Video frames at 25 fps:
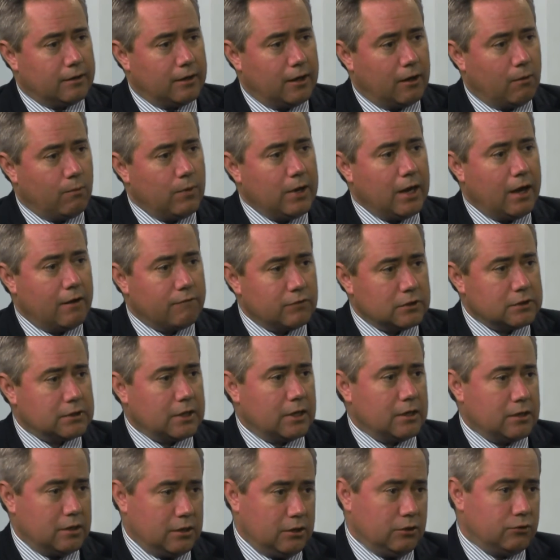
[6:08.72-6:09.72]
Now, we haven't
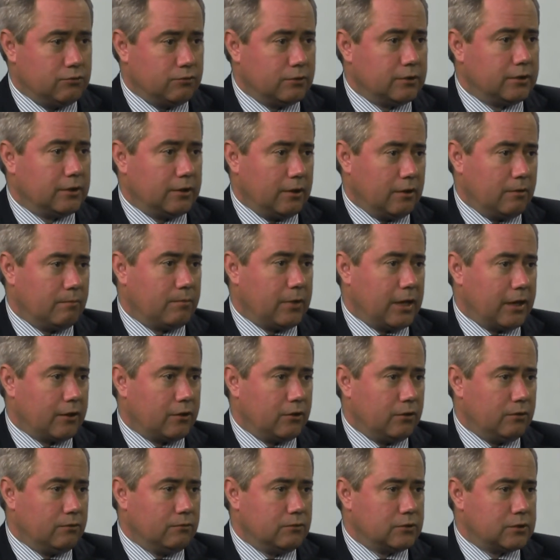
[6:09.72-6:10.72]
done any drilling at Black
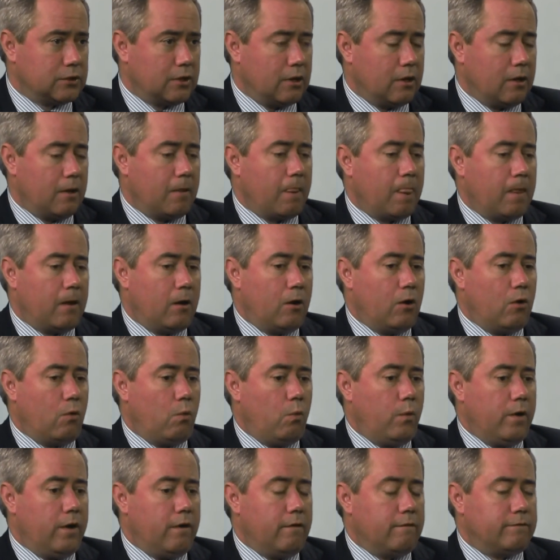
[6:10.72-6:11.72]
Hills.
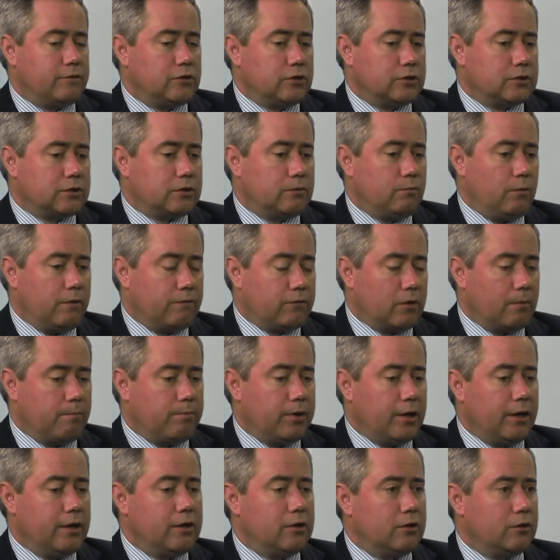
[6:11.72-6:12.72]
We've just we've
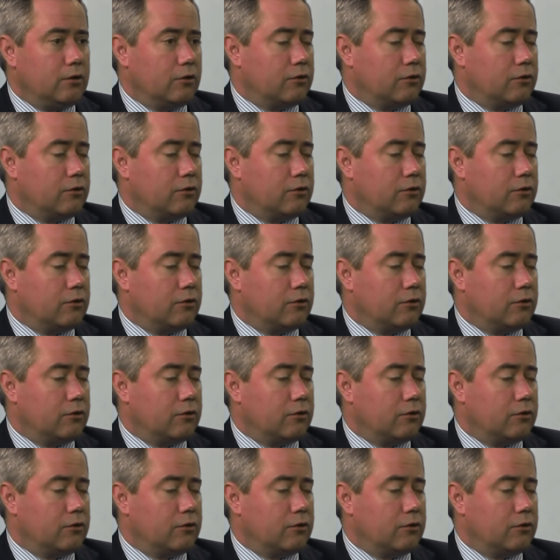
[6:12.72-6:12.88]
completed a